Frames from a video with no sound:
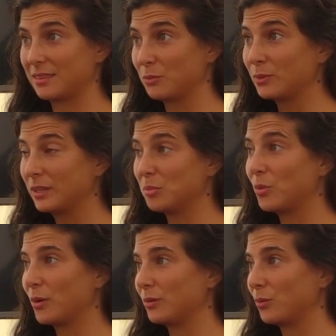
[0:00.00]
The real
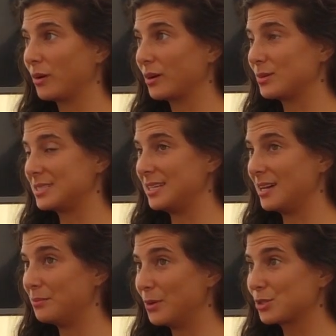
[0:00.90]
important work was the
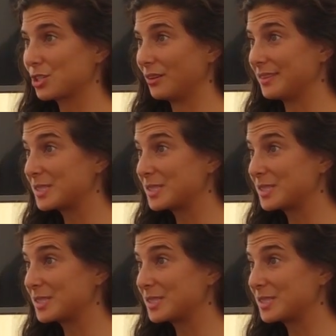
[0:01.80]
emotional and the